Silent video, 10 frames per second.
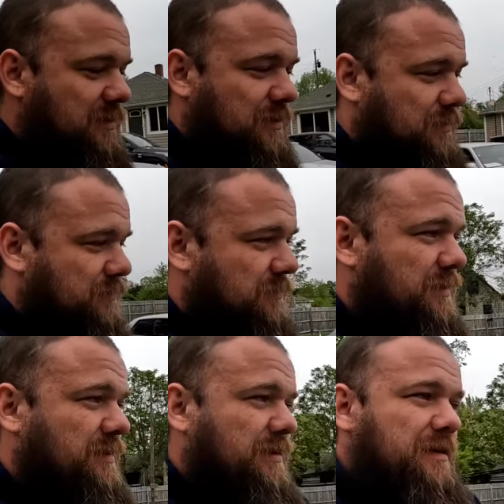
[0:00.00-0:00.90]
So
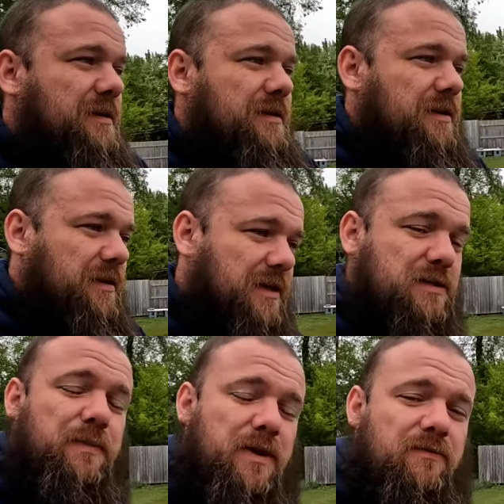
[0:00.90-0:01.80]
I think that's
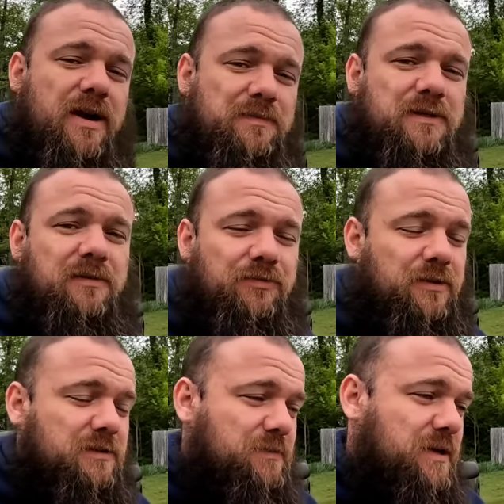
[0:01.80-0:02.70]
about wraps it up for
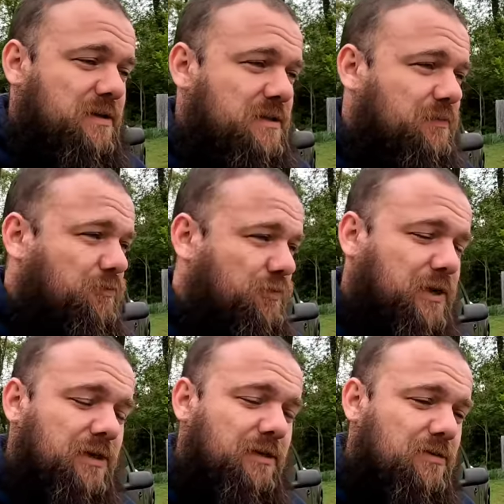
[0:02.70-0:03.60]
this week. It's a
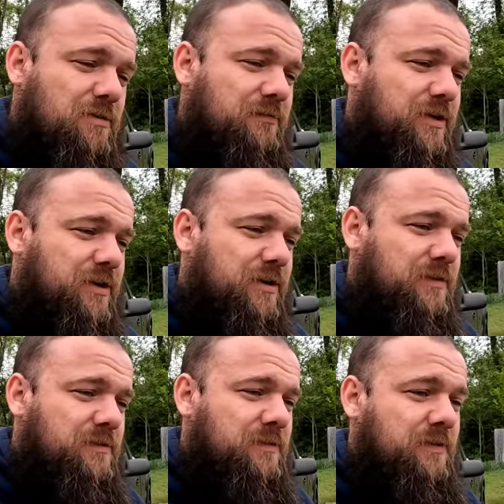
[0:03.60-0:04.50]
really long video.